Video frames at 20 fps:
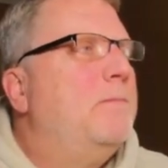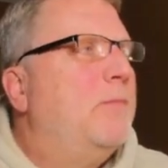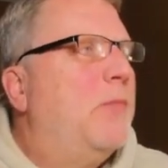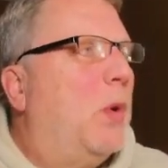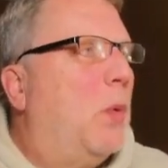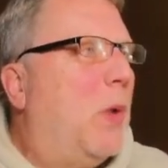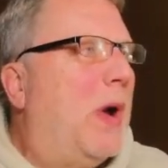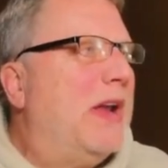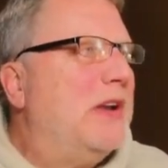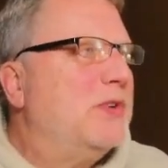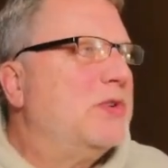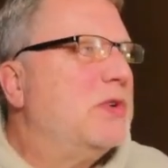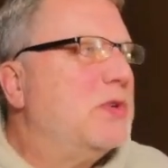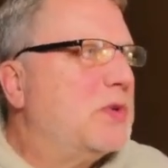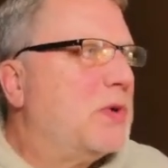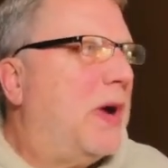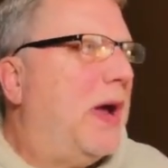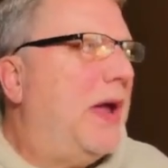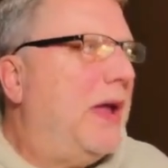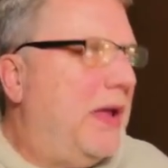why don't you
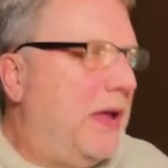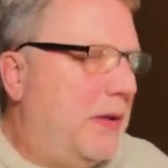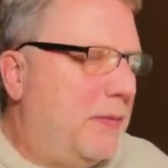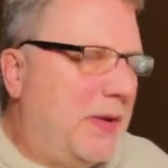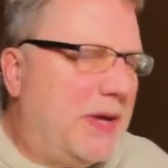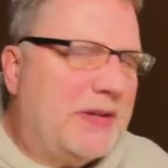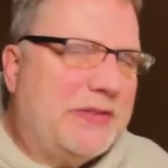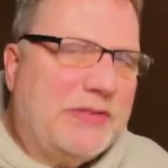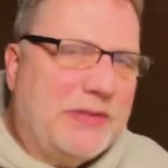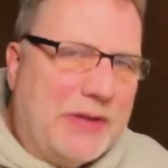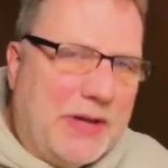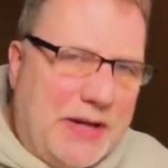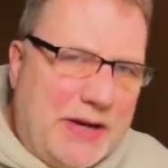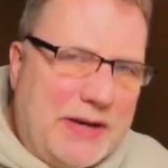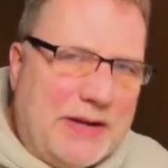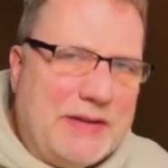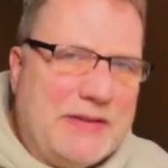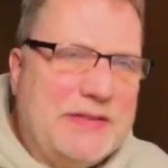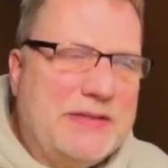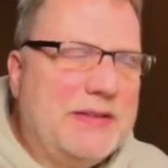try MX
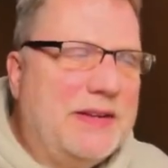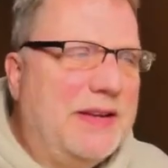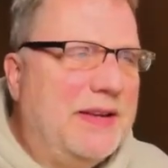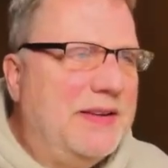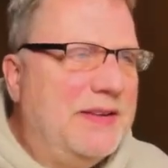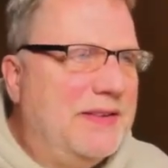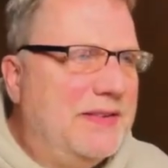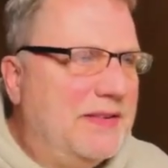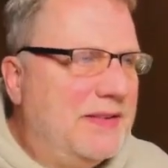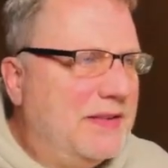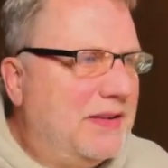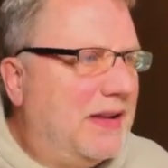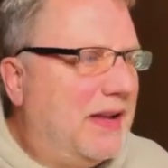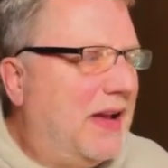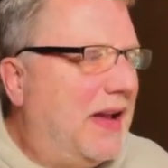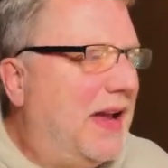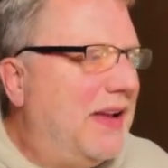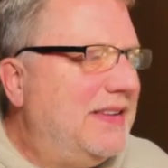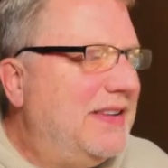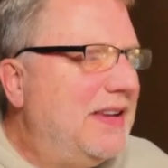Linux? And
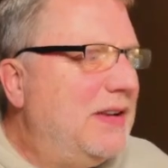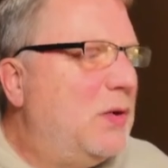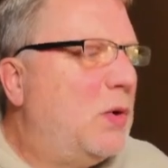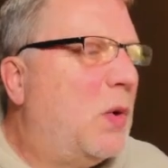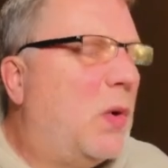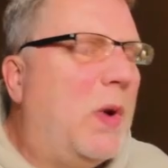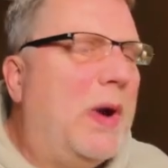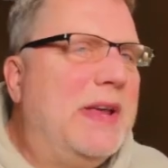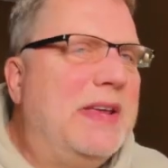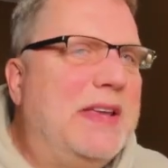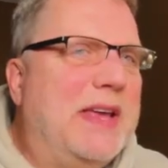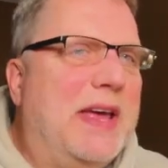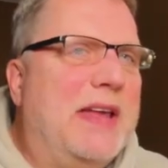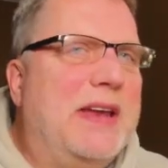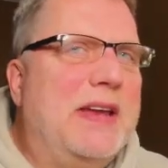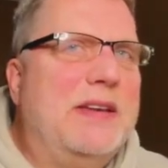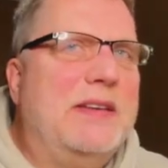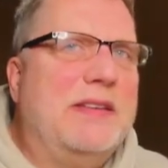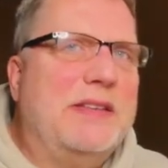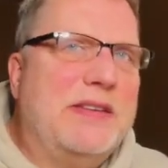I didn't quite get
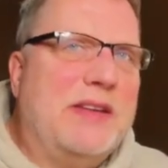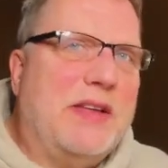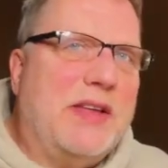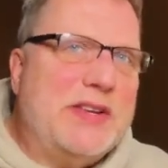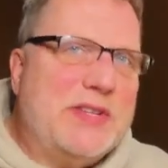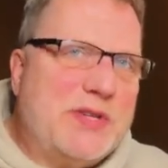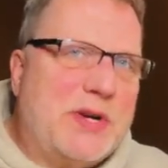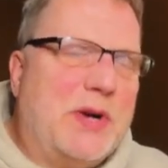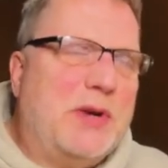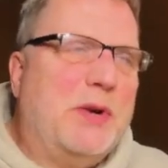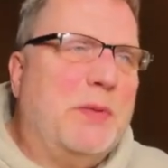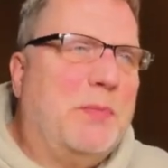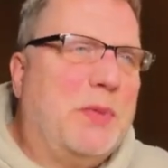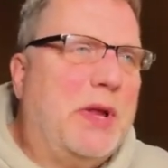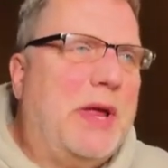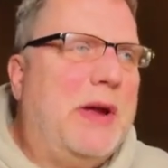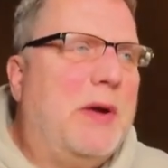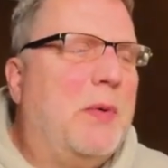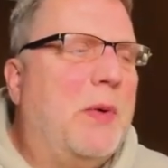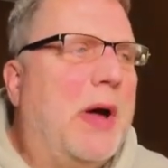it until I started to
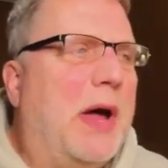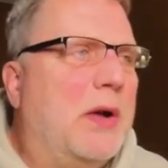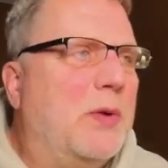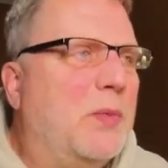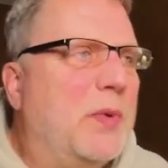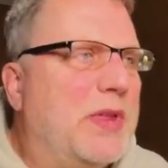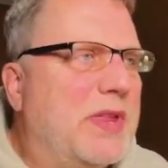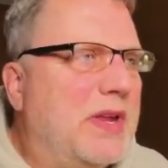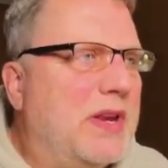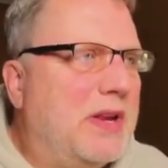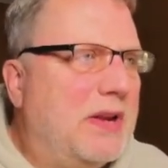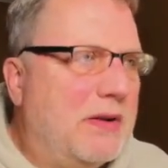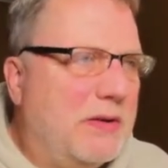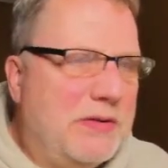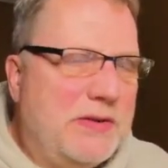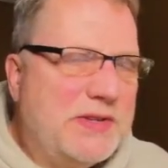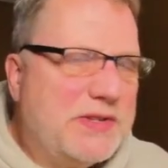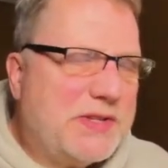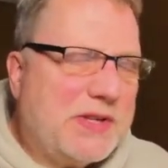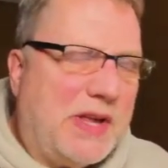play around with it here
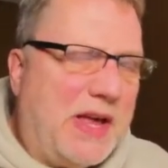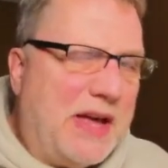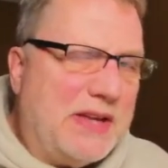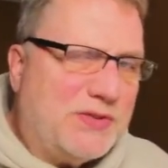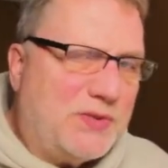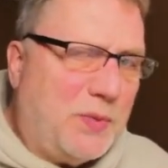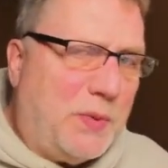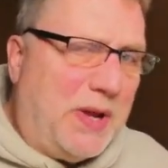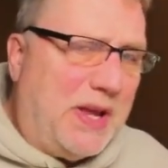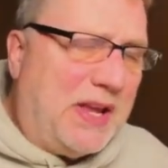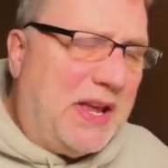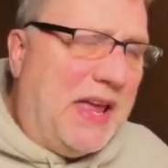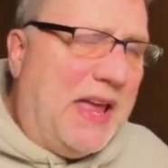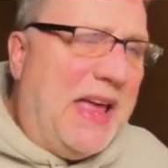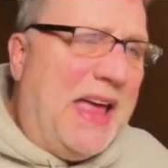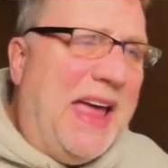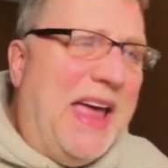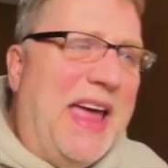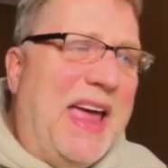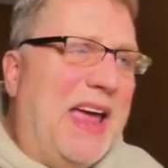this last week.
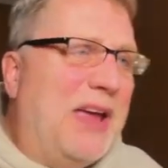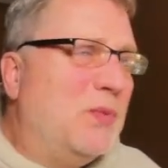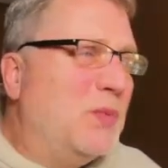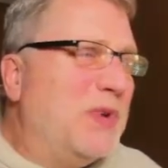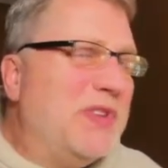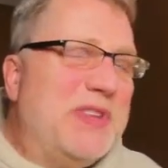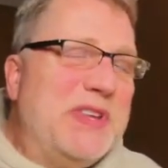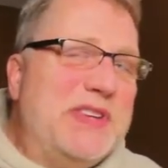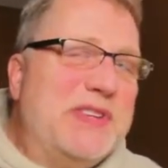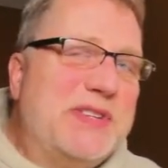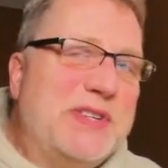And with these